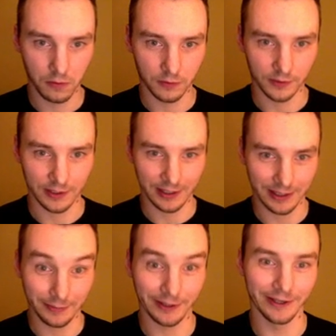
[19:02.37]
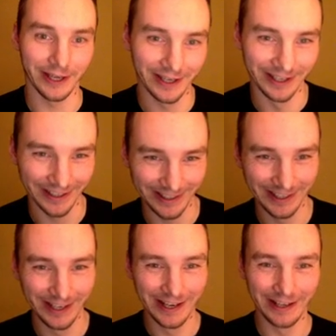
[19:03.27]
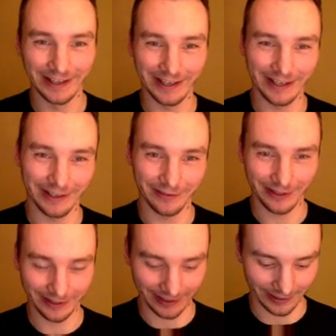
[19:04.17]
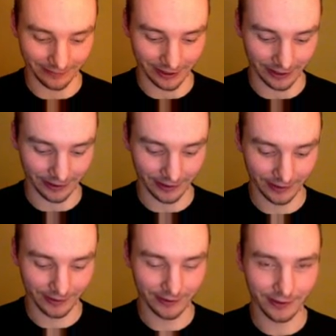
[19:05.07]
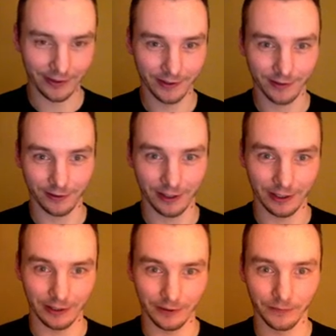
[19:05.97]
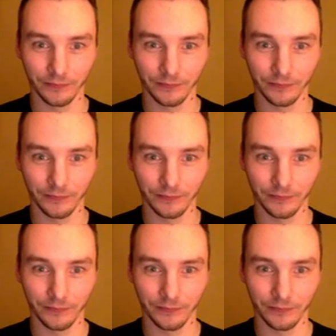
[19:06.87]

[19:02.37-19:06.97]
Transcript: so I can have an okay, good. Uh, file text write string